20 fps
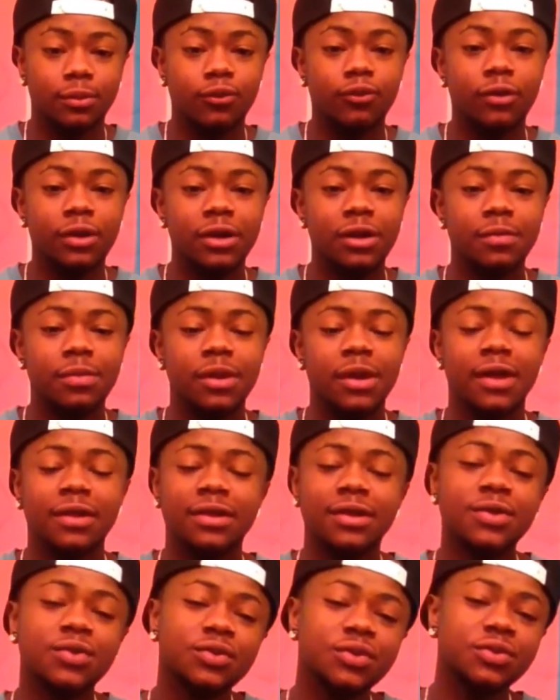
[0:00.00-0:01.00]
really be.
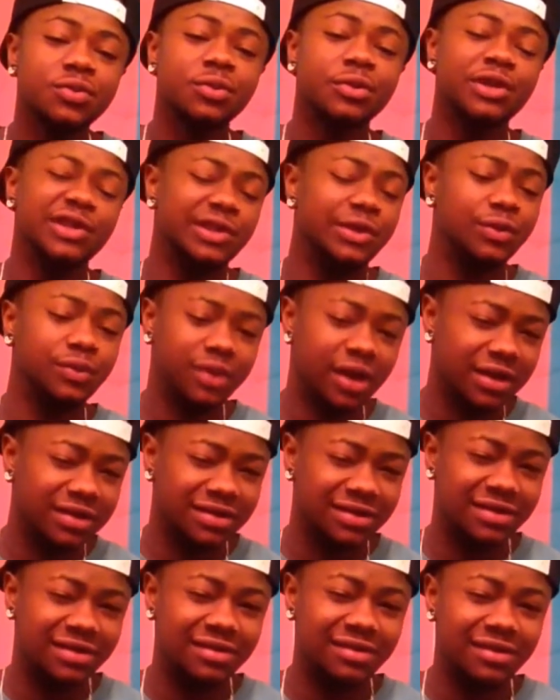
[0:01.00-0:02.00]
And this was in
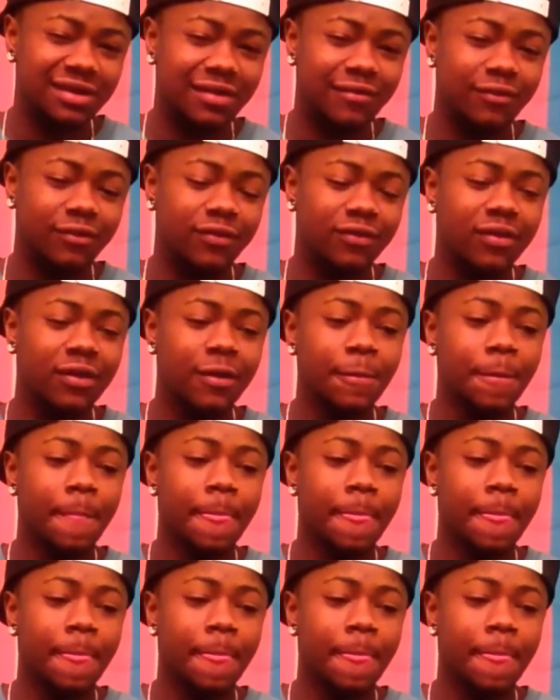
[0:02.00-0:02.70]
2011.